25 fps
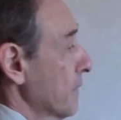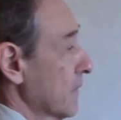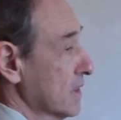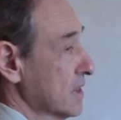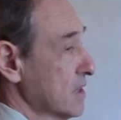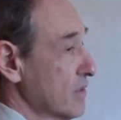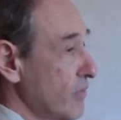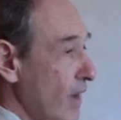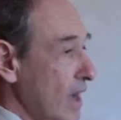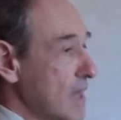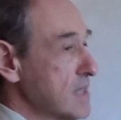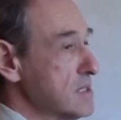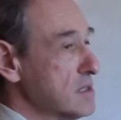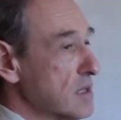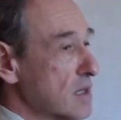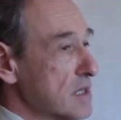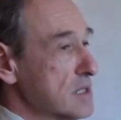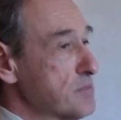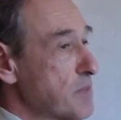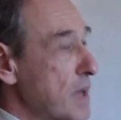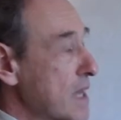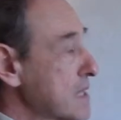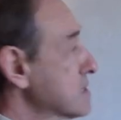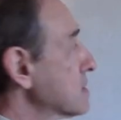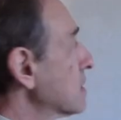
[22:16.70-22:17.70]
divisor is
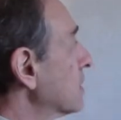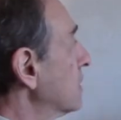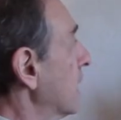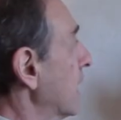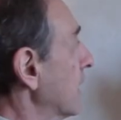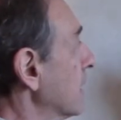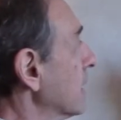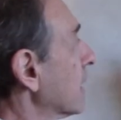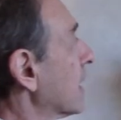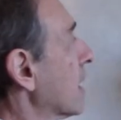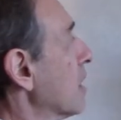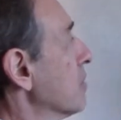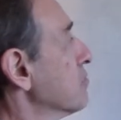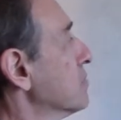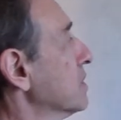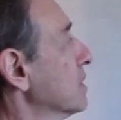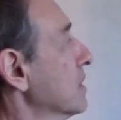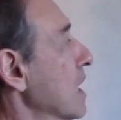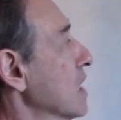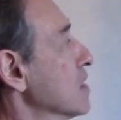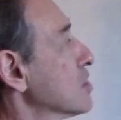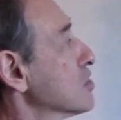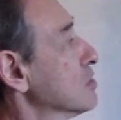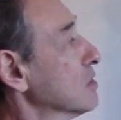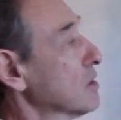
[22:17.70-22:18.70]
basically any
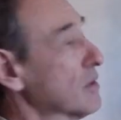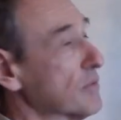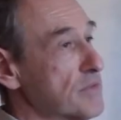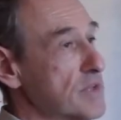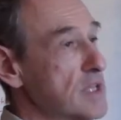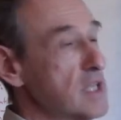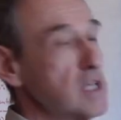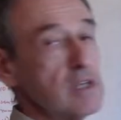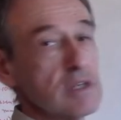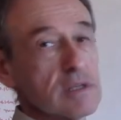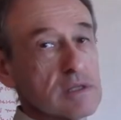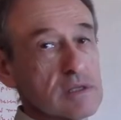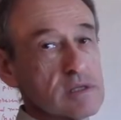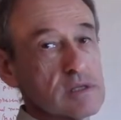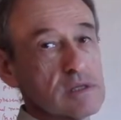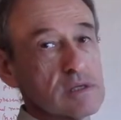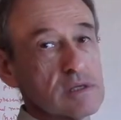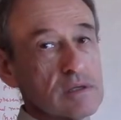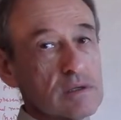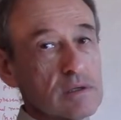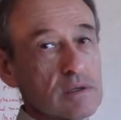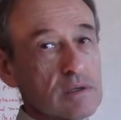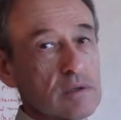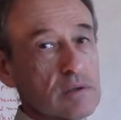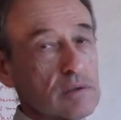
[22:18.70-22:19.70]
combination of these,
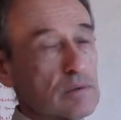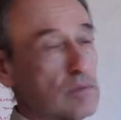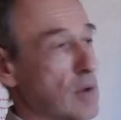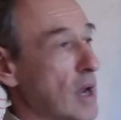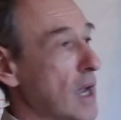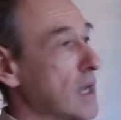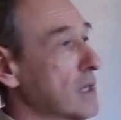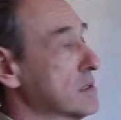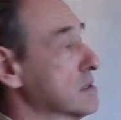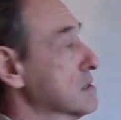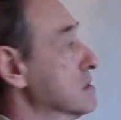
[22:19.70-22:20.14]
right?